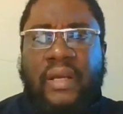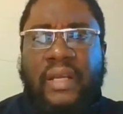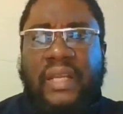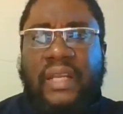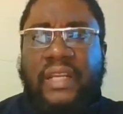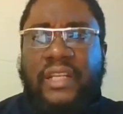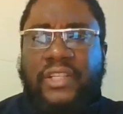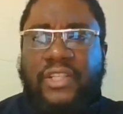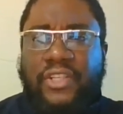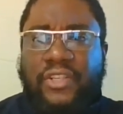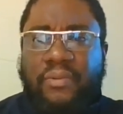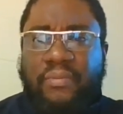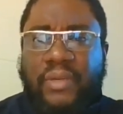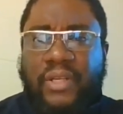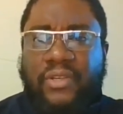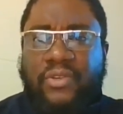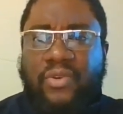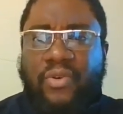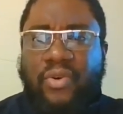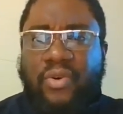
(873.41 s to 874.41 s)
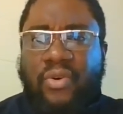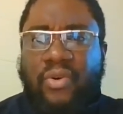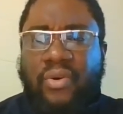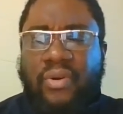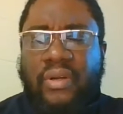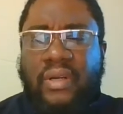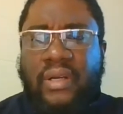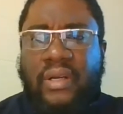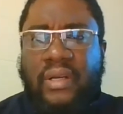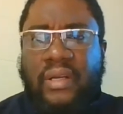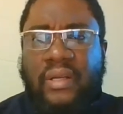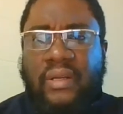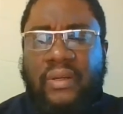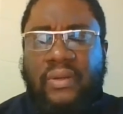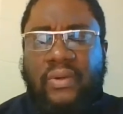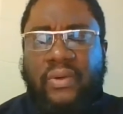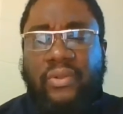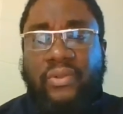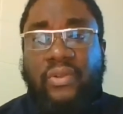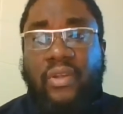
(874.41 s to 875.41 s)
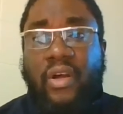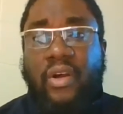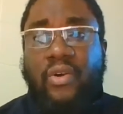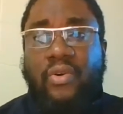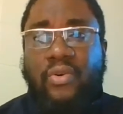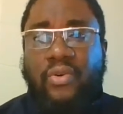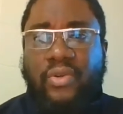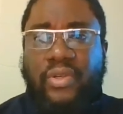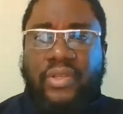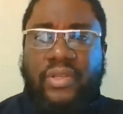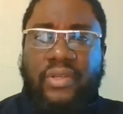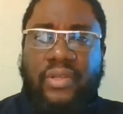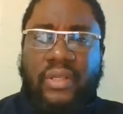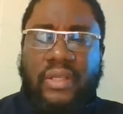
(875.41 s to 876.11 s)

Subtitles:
illegitimate or taghut,